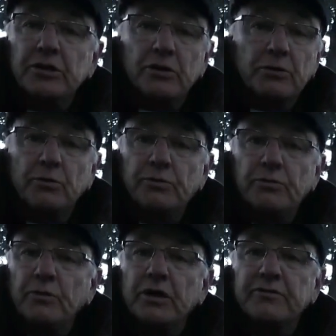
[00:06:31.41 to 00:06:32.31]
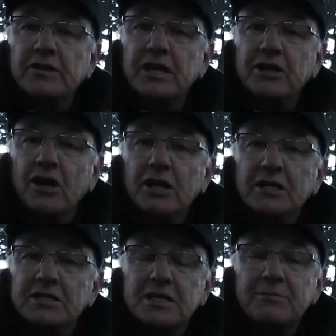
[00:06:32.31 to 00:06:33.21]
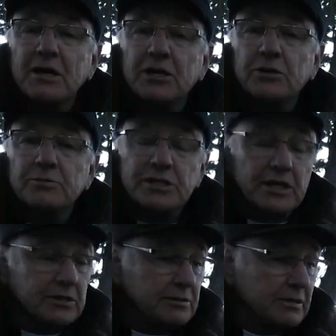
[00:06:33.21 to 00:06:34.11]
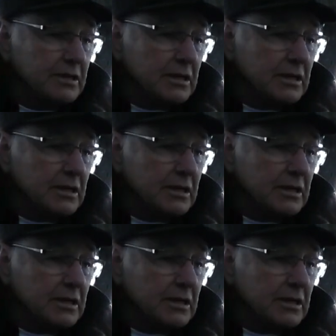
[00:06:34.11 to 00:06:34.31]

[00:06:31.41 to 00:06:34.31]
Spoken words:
or whatever they call it, because I'm not a homesteader.